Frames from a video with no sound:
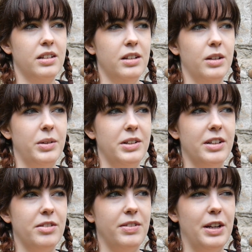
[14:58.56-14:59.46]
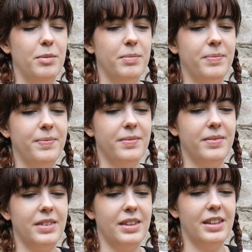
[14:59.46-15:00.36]
Wonder if
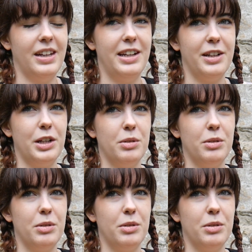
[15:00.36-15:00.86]
Ellen can